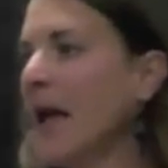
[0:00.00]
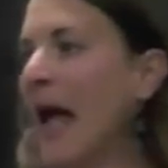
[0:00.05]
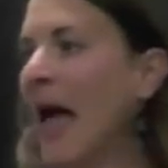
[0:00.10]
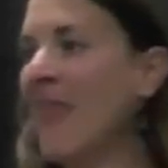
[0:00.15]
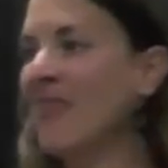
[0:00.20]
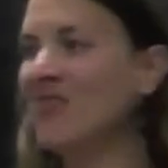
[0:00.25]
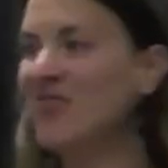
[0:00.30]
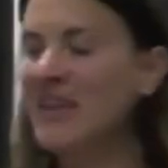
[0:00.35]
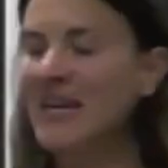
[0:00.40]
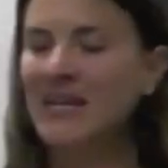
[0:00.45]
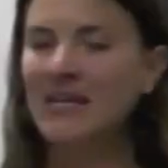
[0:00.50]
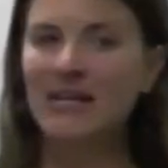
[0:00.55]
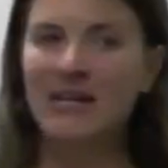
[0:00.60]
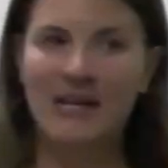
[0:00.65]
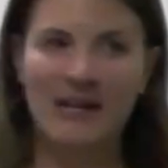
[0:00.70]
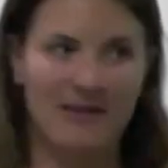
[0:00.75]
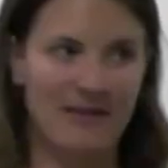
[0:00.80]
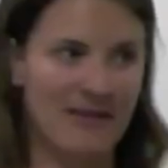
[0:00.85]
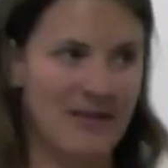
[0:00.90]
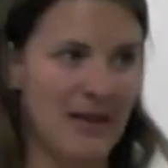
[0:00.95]
And then
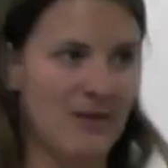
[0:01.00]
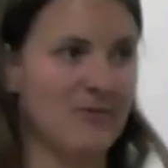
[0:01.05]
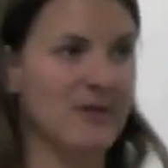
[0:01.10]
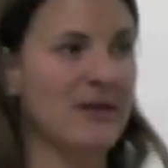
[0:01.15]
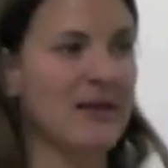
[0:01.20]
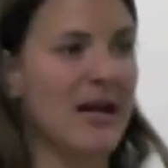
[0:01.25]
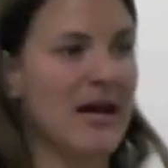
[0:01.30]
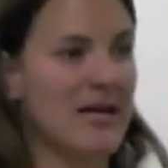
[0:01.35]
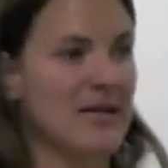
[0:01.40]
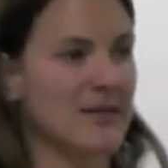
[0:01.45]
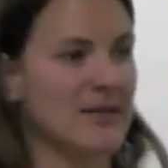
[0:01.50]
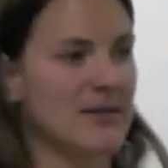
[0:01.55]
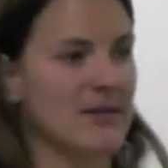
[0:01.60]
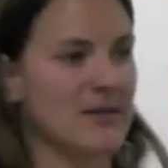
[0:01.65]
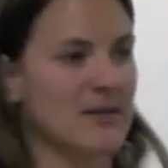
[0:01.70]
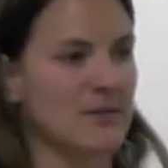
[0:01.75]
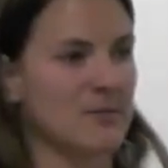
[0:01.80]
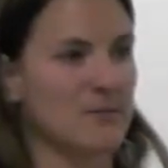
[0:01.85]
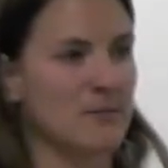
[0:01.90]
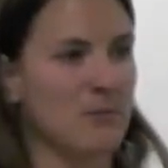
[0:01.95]
they realized
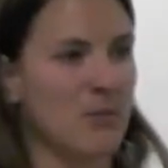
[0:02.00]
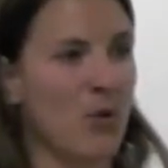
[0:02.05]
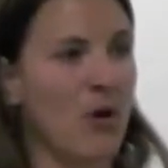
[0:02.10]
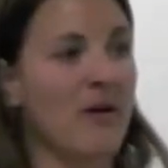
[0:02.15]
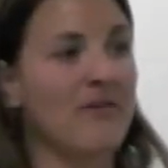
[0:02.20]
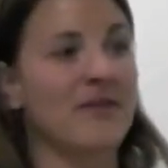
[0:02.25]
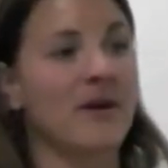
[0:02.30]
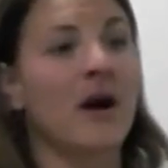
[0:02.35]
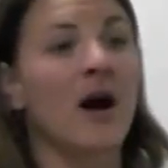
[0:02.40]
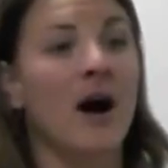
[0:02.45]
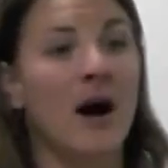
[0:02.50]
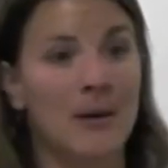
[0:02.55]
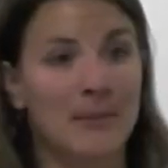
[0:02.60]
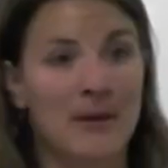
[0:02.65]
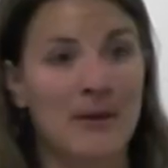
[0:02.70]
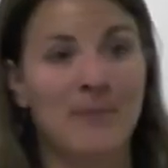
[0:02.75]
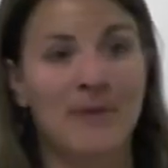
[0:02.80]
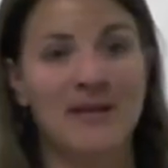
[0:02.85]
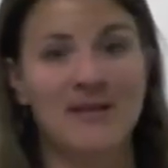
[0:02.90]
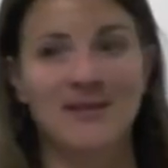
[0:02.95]
it's more of a
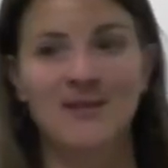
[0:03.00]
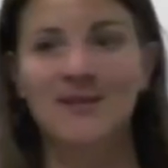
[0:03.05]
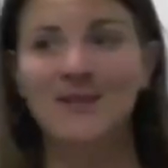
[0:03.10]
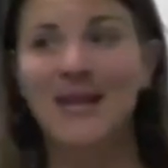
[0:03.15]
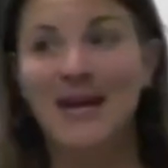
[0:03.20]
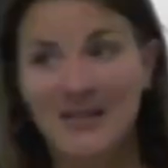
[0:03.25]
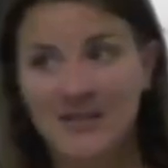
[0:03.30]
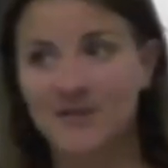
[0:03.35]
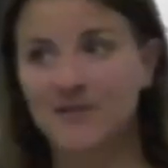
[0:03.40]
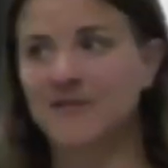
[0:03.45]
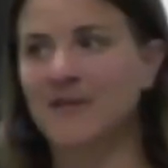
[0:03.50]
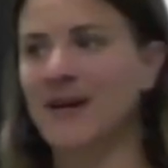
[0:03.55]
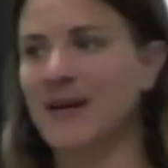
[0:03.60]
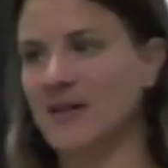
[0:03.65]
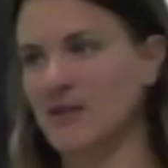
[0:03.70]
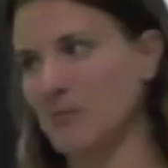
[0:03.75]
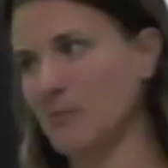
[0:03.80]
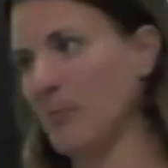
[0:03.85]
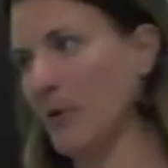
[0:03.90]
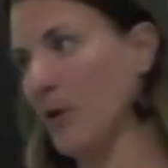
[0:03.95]
comet, but it's classified
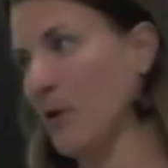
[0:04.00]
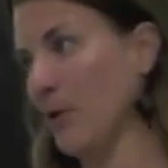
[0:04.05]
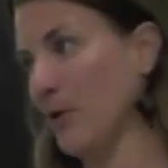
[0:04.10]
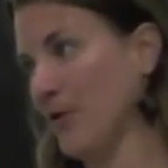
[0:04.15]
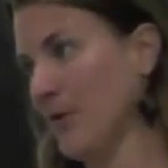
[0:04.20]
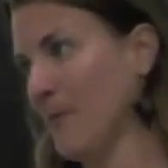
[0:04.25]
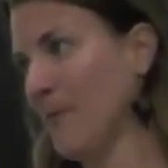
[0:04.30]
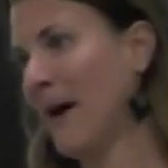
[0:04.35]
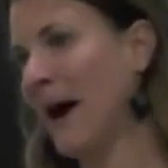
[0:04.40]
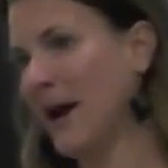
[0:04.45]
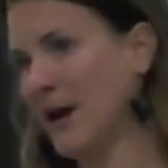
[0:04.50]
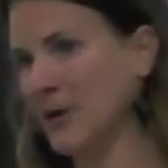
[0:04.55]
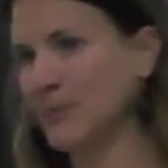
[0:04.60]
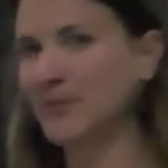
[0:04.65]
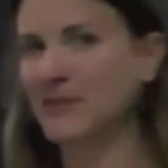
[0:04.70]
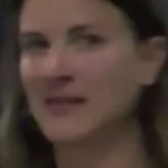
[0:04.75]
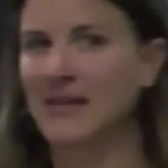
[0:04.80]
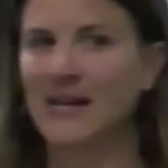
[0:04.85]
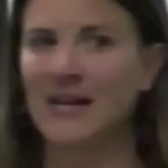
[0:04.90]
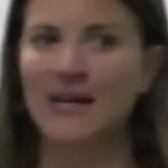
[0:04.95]
as both, a minor
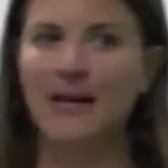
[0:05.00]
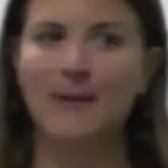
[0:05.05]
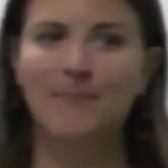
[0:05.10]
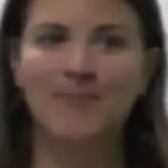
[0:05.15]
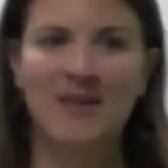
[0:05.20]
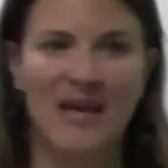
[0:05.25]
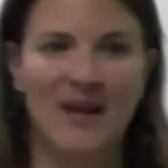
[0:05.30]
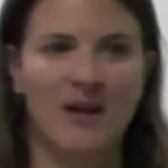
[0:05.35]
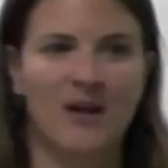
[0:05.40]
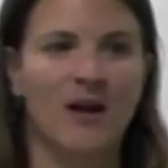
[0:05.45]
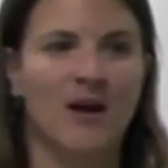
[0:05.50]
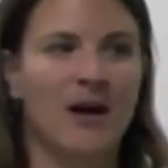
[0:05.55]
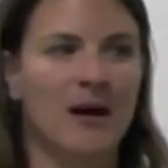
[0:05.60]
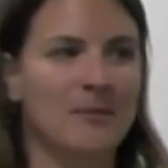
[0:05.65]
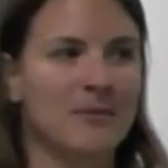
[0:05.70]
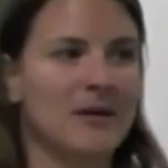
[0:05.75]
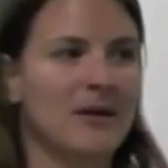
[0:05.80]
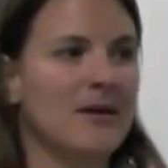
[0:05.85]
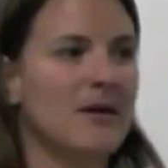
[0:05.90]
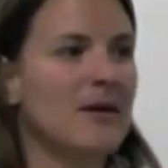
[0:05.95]
planet and a
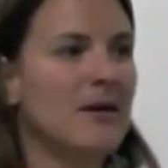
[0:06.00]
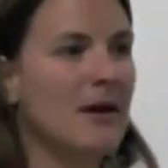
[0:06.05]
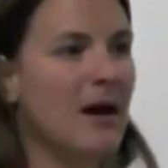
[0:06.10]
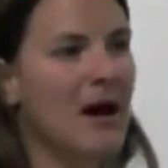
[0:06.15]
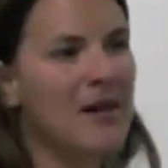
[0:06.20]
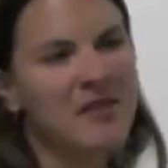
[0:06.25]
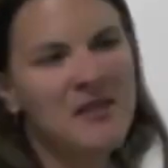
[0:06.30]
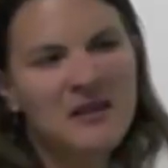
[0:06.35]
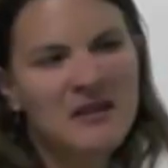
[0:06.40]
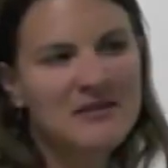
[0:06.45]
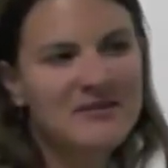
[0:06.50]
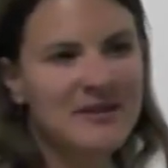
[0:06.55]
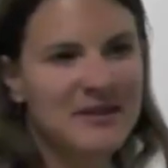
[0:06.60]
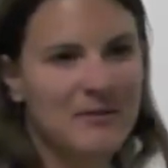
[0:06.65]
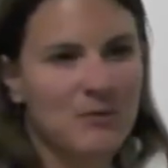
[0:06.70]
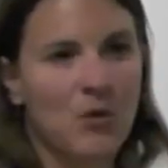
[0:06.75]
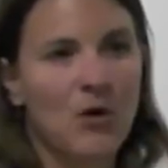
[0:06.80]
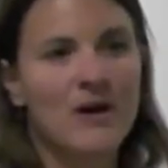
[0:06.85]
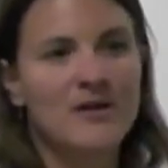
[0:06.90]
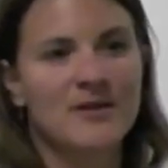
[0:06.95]
comet. I think of
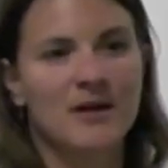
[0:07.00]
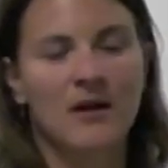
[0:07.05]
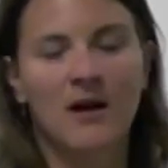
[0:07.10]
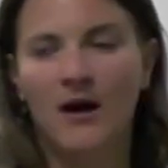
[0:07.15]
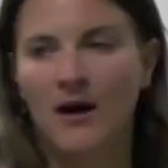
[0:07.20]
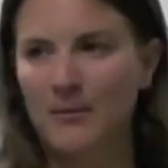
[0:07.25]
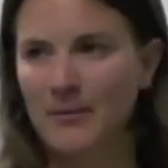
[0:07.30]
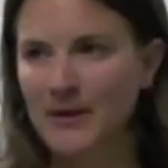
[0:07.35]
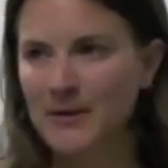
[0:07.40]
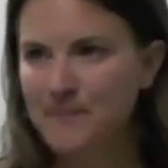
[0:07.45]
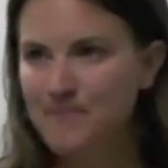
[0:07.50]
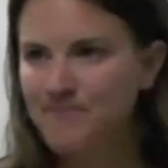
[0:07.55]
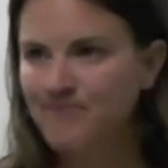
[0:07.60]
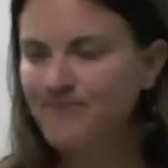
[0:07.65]
it more as a comet.